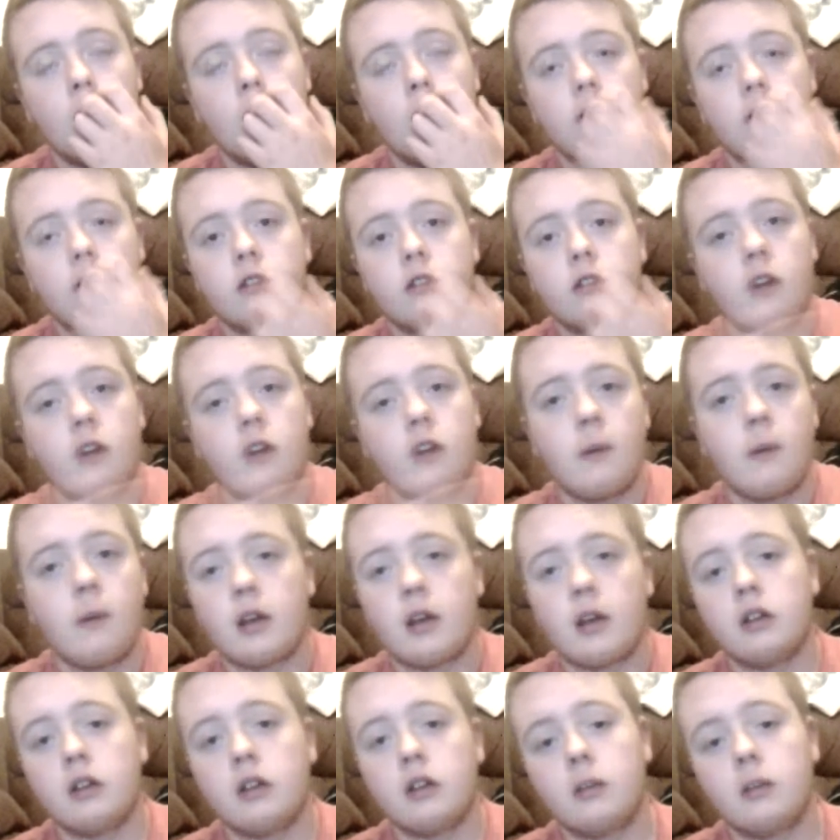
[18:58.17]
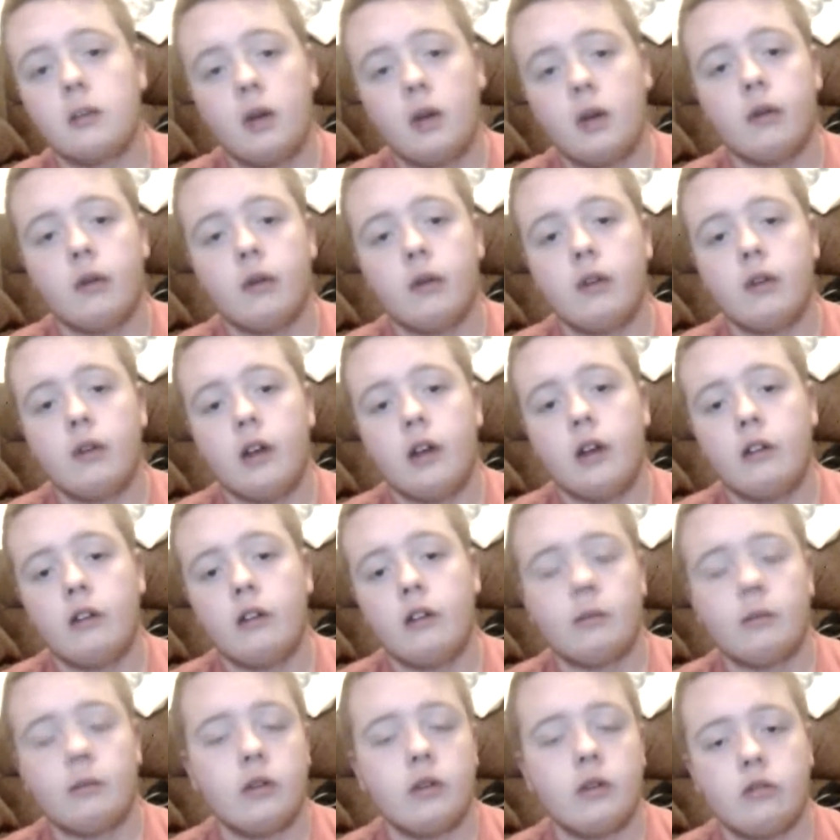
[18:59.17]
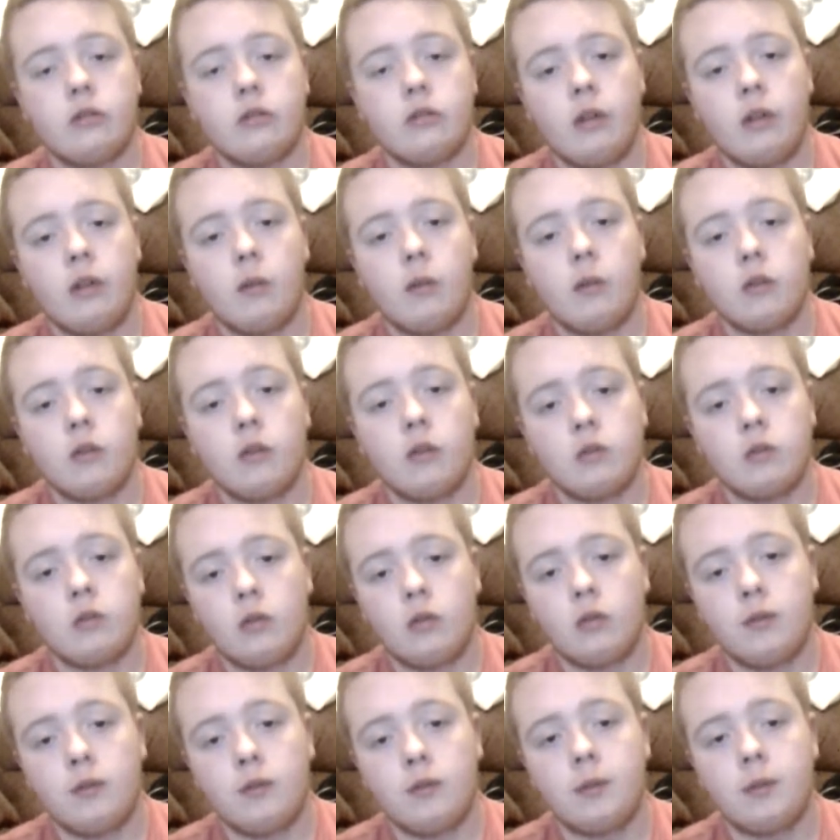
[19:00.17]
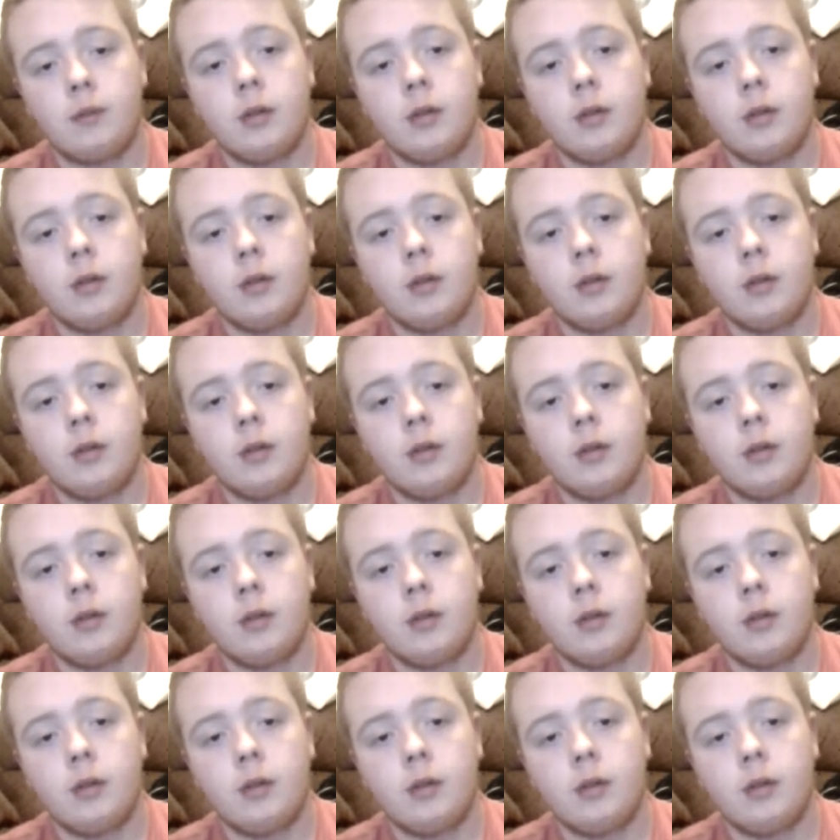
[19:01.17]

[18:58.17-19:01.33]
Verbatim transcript: Just go back and look at my older videos. I'm pretty sure you haven't watched all of them.